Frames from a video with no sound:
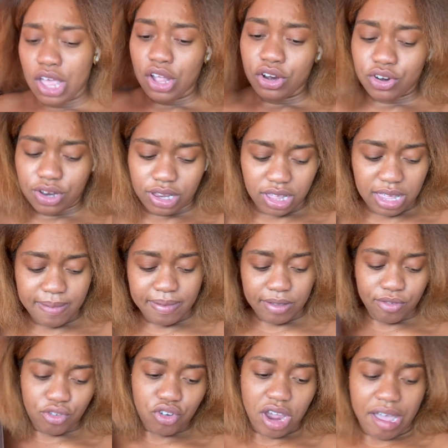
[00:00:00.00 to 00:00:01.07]
There's heaps
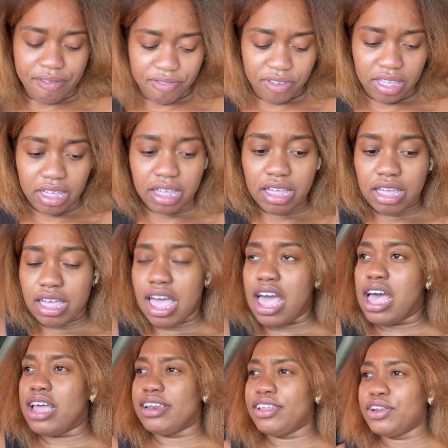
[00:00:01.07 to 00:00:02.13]
of traffic
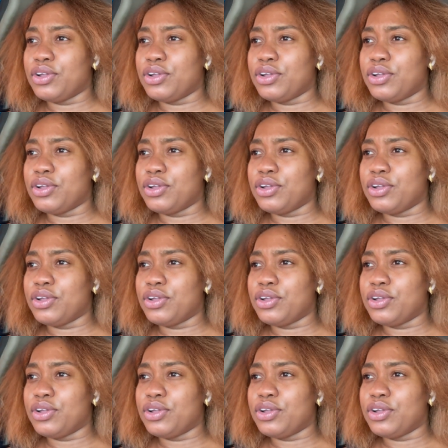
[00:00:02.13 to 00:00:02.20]
and you